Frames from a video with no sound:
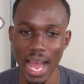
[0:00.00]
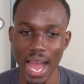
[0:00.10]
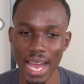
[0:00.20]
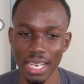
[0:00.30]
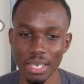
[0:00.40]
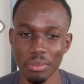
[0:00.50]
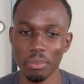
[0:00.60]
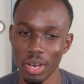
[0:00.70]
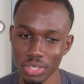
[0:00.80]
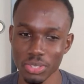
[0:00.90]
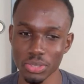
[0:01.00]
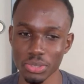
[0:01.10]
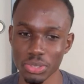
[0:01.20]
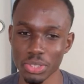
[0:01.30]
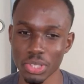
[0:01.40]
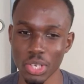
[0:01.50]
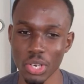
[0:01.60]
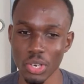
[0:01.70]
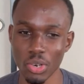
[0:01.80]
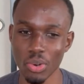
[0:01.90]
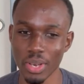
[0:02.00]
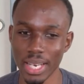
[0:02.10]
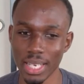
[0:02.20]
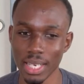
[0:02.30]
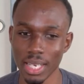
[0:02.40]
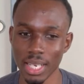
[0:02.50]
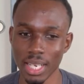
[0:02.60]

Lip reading: And bottles go in